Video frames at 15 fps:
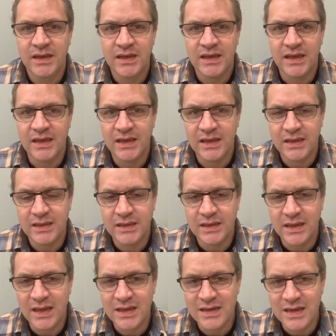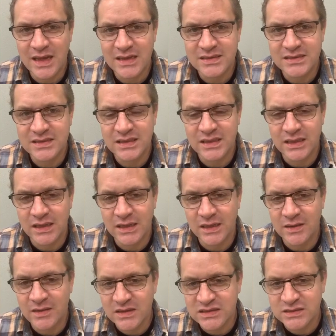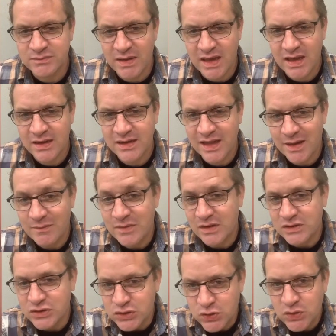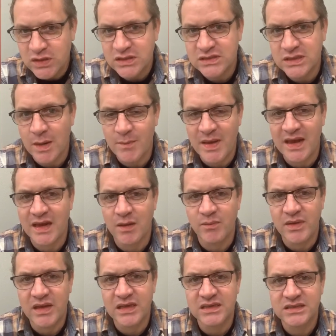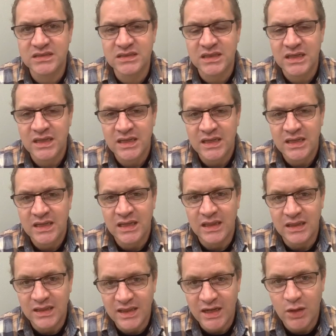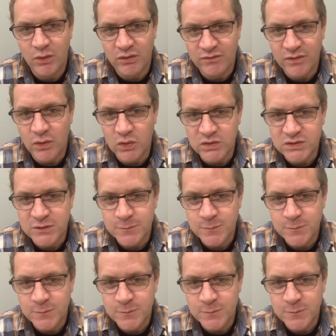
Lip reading: and yet this man named Judas Maccabeus led a revolt.